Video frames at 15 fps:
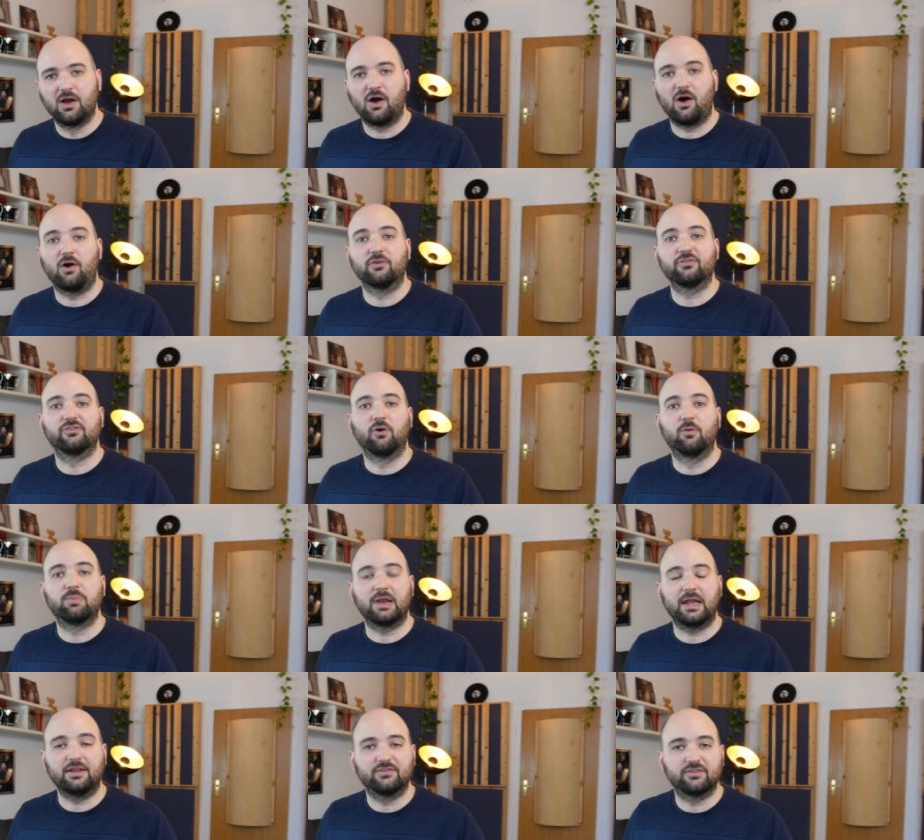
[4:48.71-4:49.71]
also
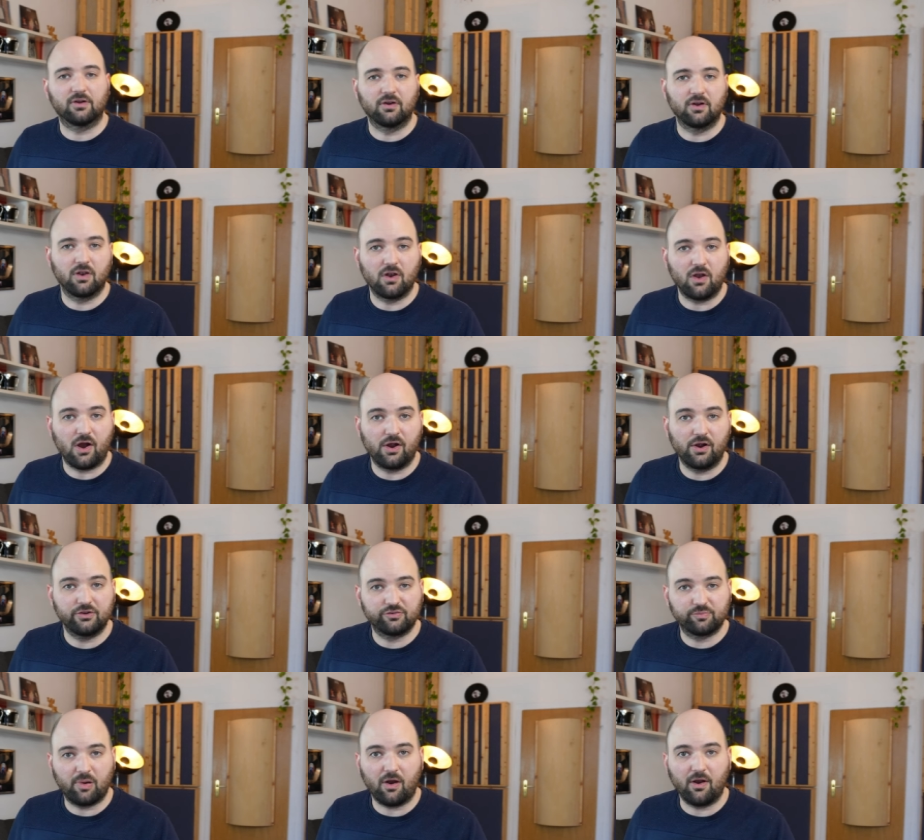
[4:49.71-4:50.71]
plays a
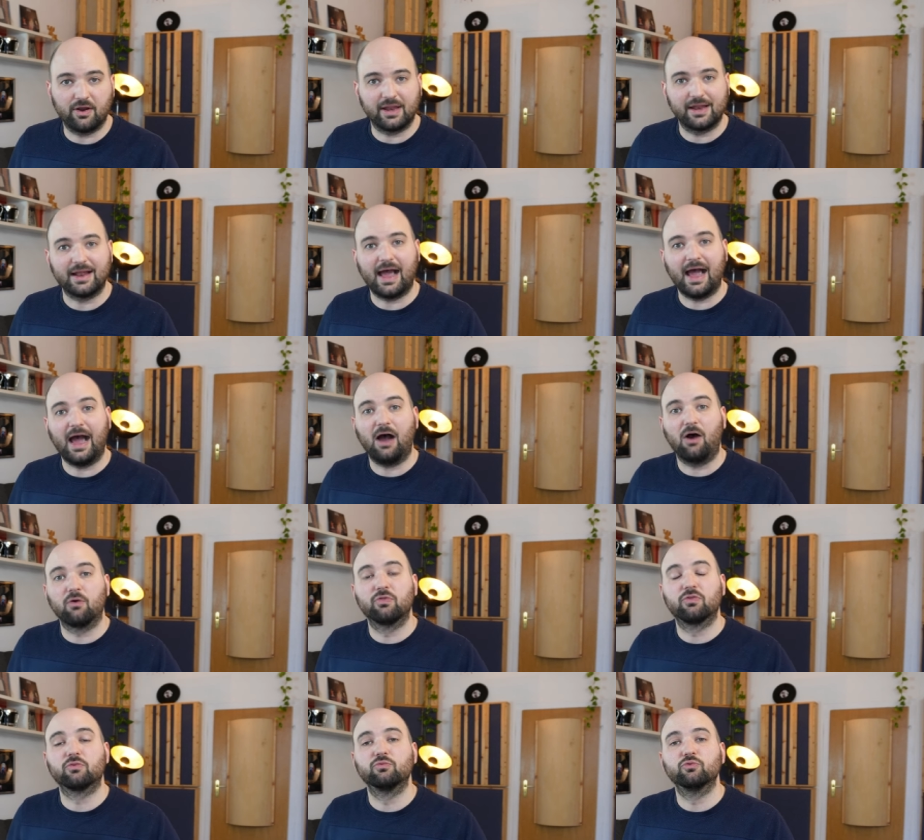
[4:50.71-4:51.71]
large part in how
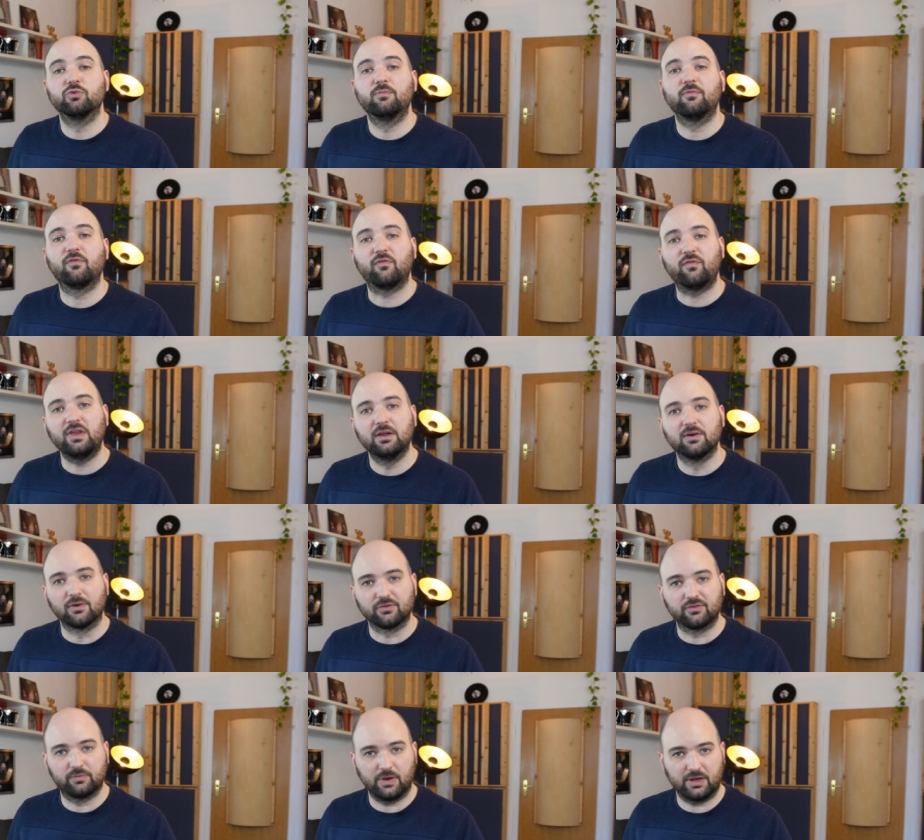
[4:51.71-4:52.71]
the room
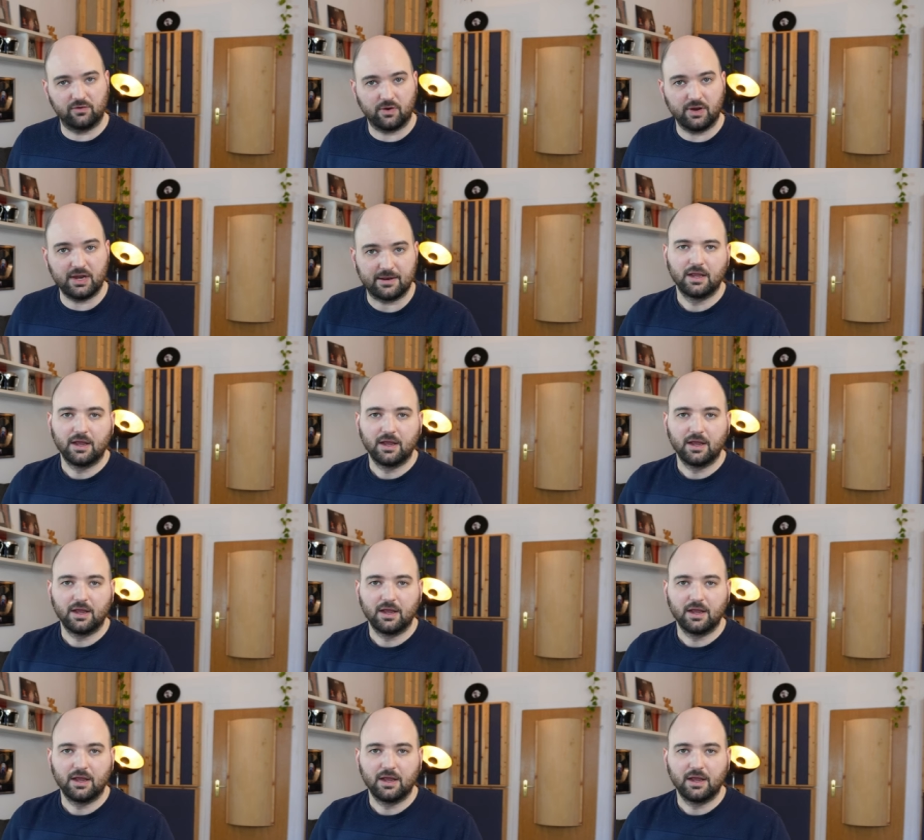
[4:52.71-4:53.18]
feels when you're in it.